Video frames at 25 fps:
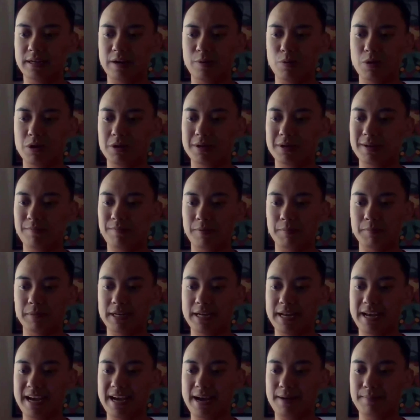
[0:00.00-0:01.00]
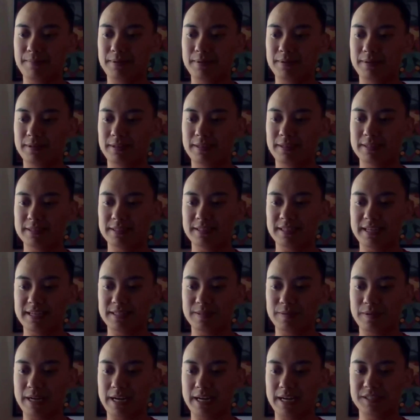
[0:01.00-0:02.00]
woke up from a nap because
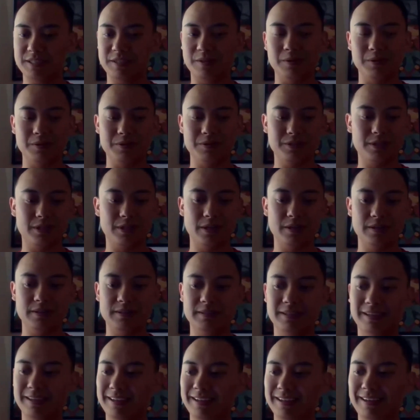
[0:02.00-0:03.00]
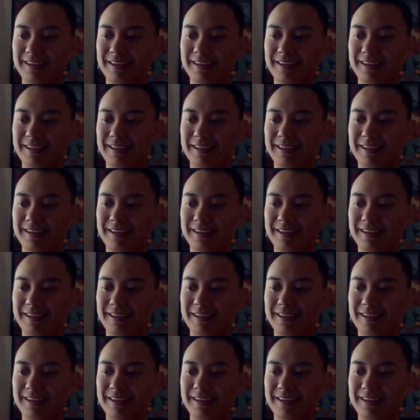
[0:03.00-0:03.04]
that's what high schoolers do.